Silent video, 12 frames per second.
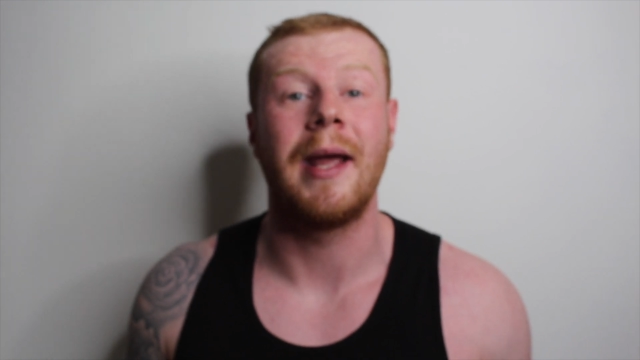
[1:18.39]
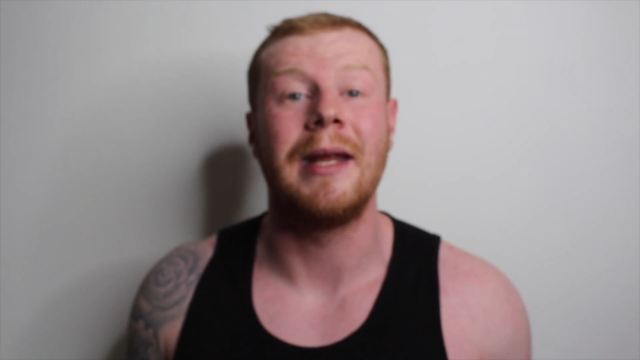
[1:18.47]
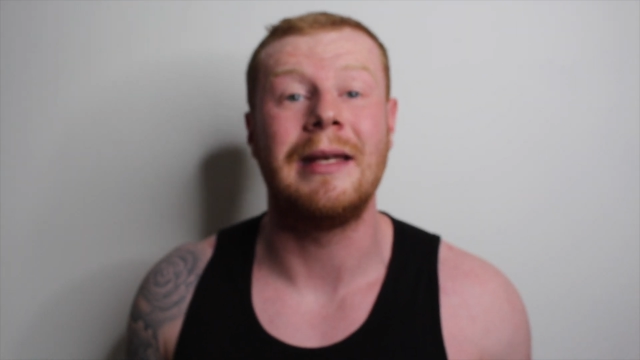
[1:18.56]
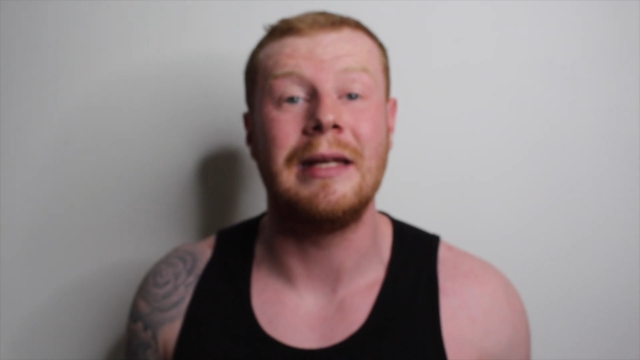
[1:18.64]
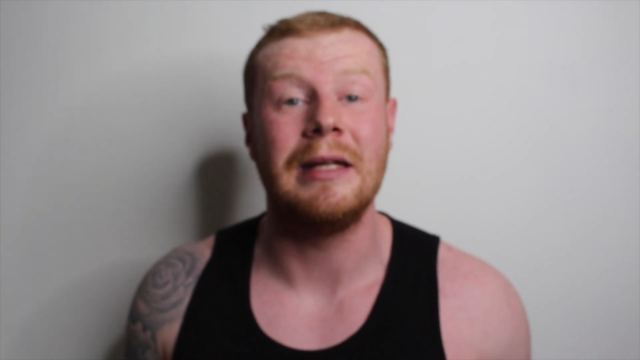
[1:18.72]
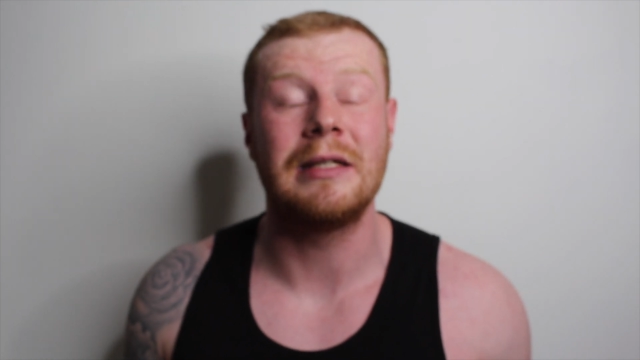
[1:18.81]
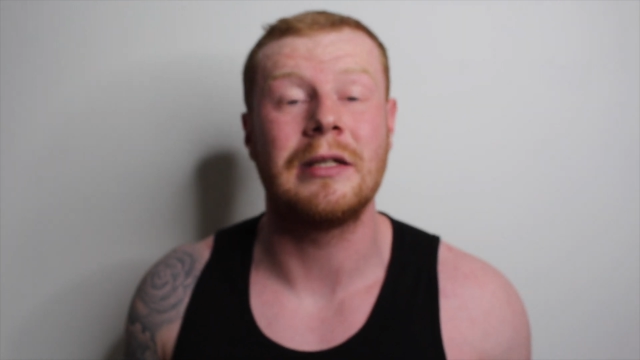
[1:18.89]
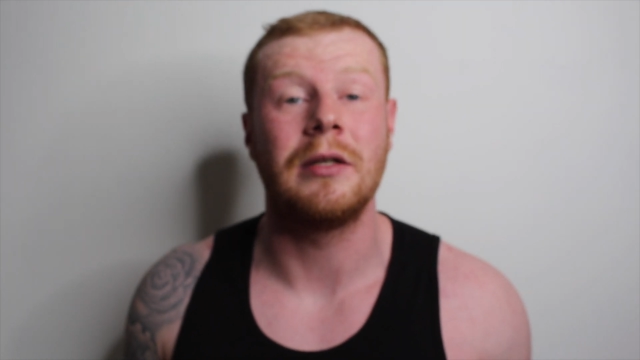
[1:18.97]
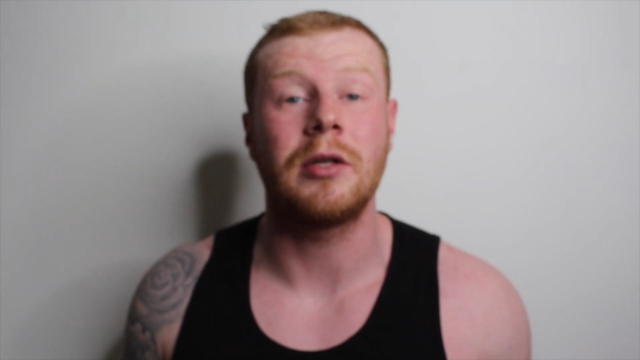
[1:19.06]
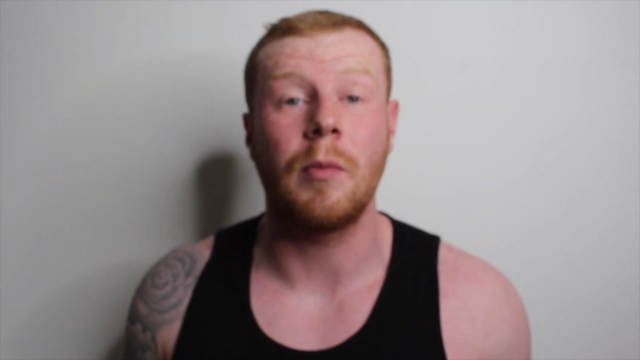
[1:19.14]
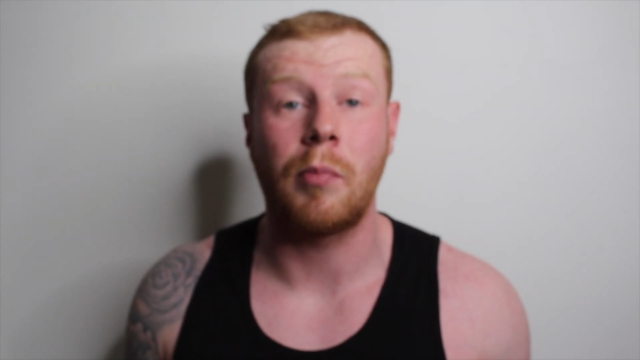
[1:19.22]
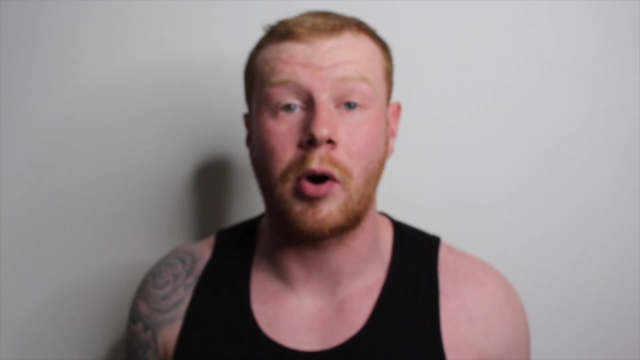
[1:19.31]
a
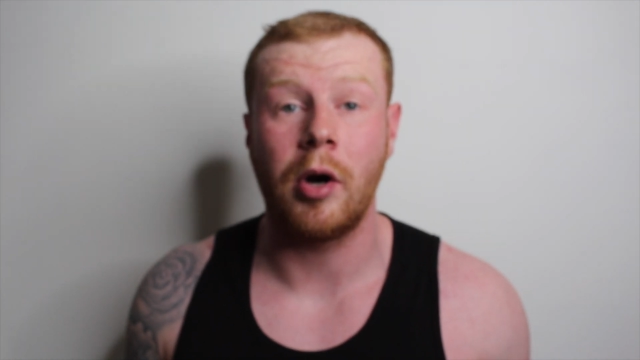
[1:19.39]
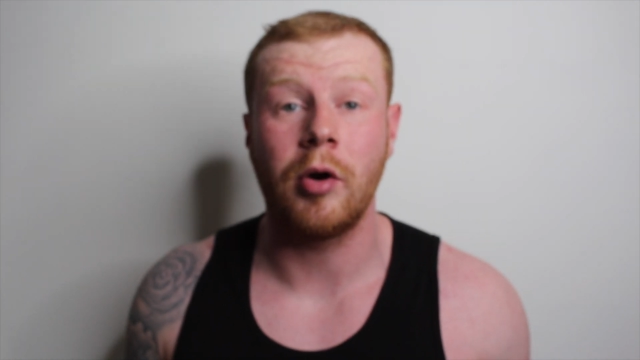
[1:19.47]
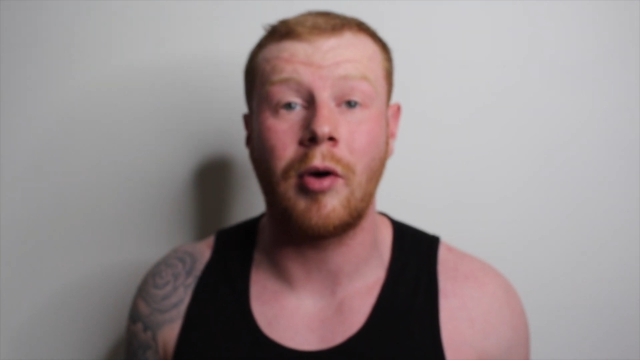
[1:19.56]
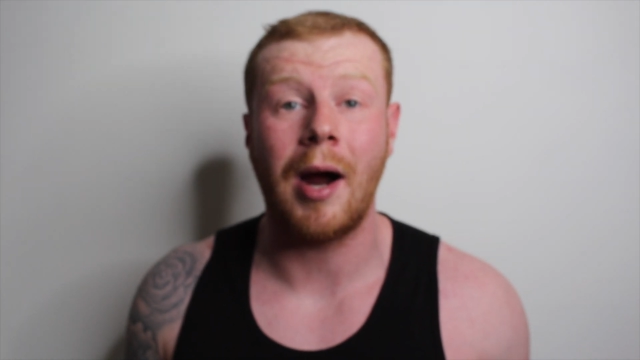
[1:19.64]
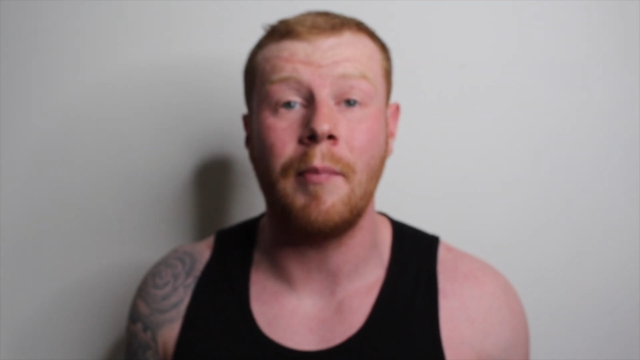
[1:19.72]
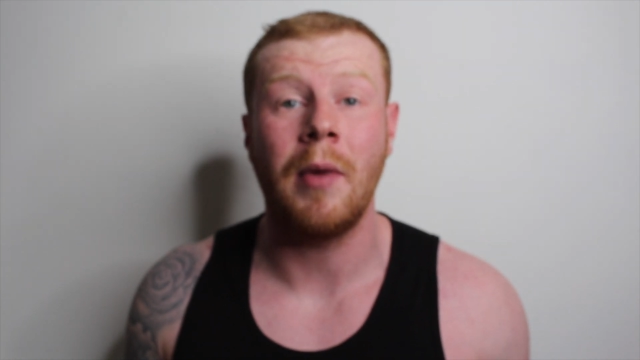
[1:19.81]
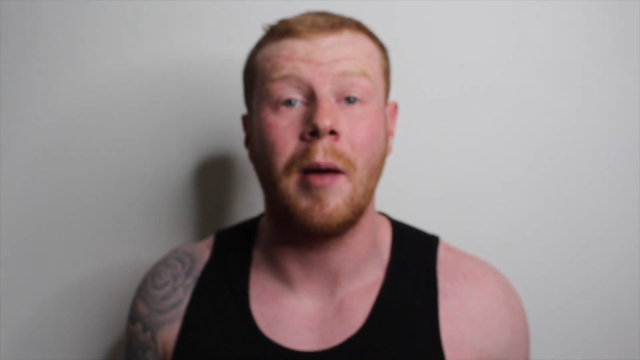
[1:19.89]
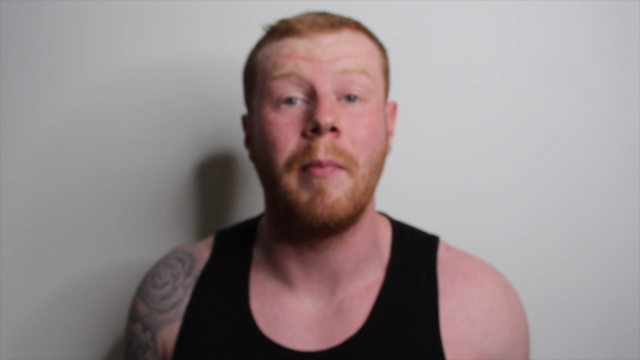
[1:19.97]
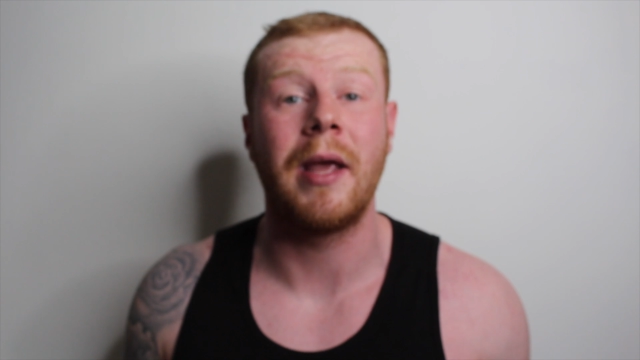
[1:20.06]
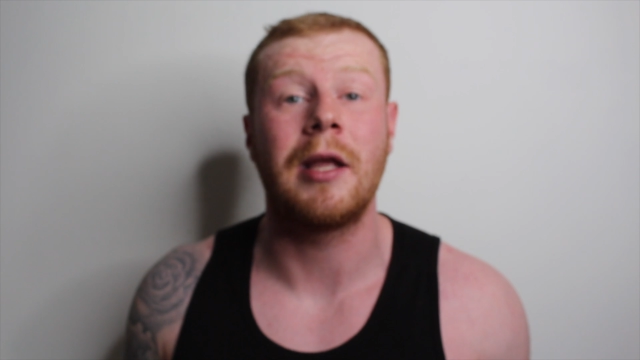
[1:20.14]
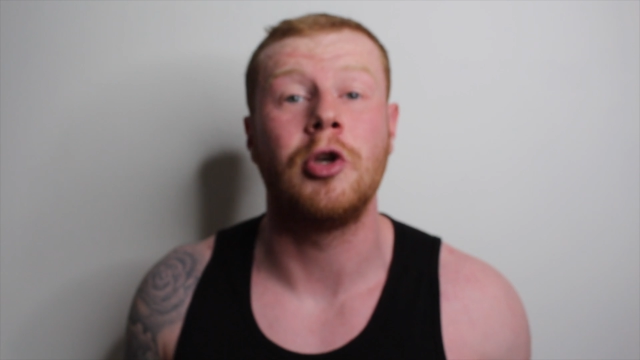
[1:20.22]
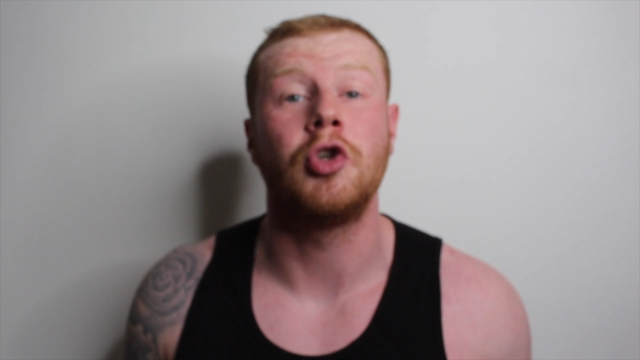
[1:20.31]
decent program and
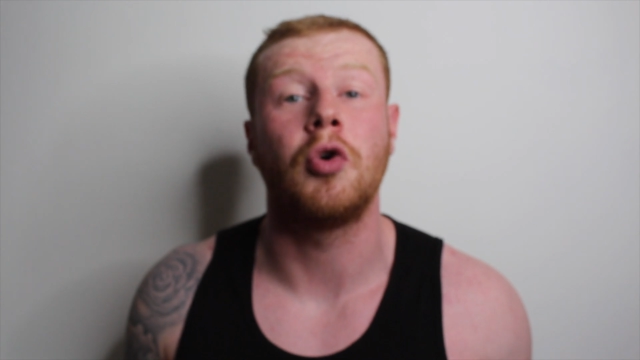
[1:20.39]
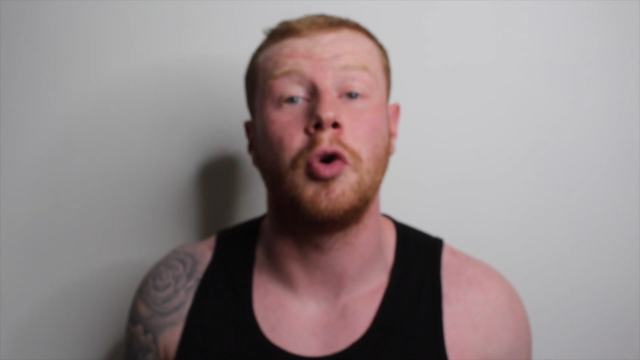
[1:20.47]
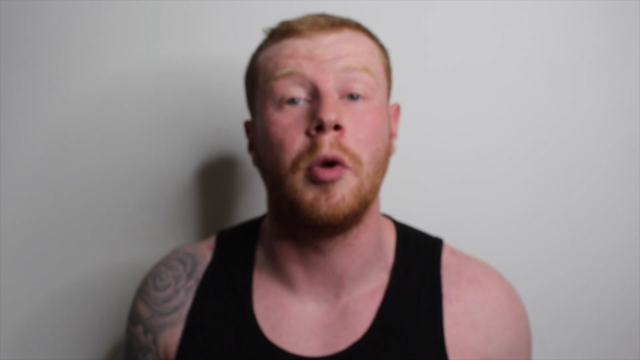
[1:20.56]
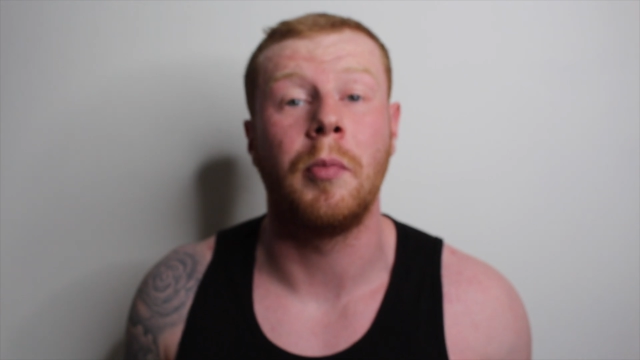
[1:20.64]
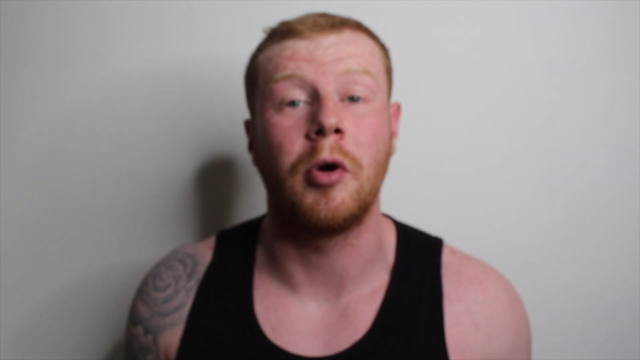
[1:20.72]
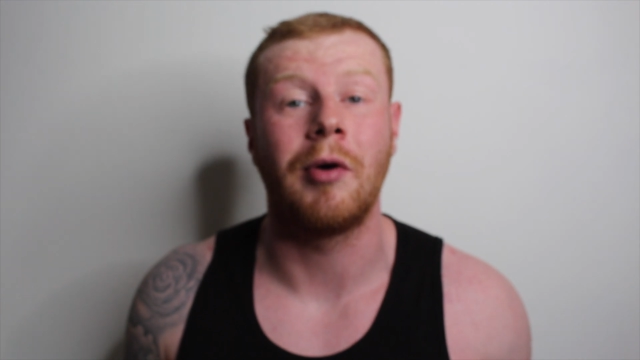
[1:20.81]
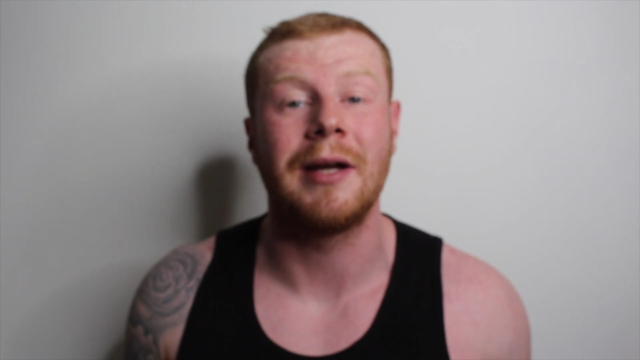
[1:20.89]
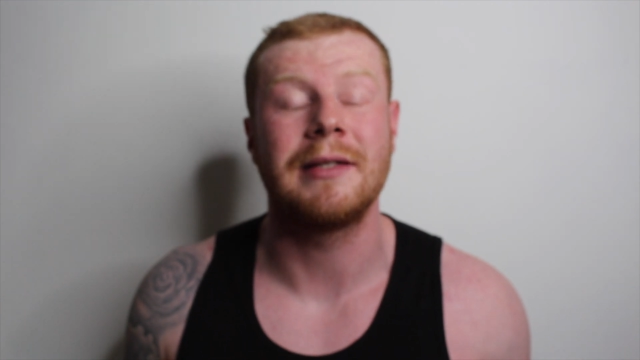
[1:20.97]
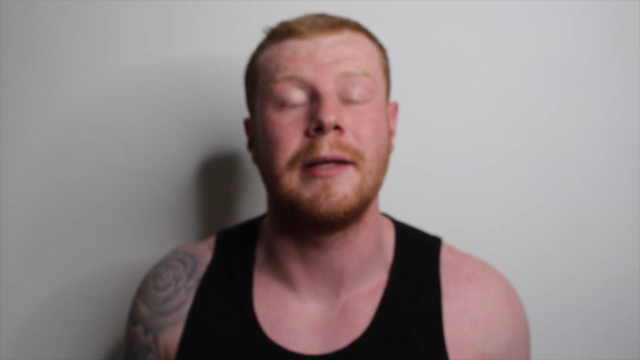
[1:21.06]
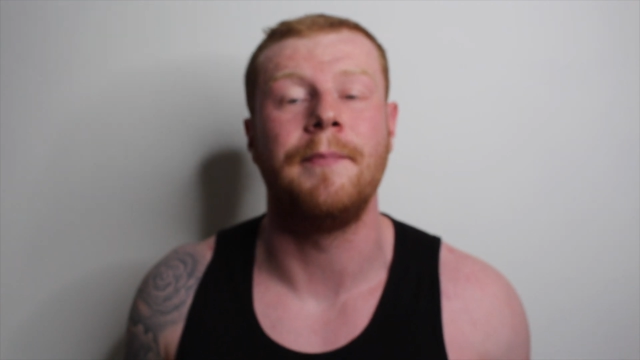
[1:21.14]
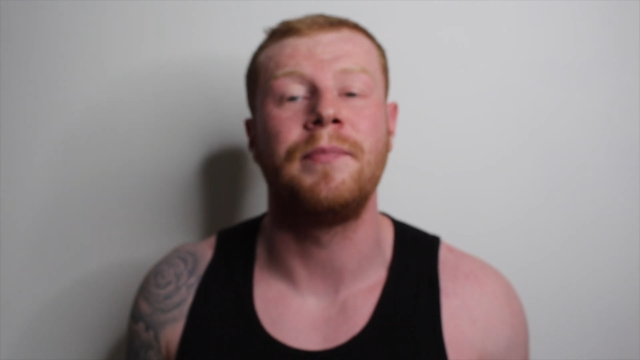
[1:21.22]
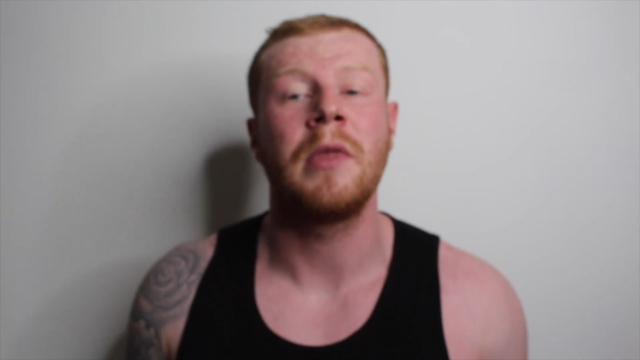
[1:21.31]
making sure you're
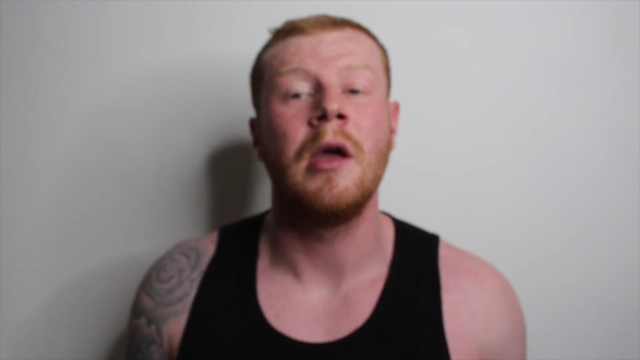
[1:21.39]
progressing.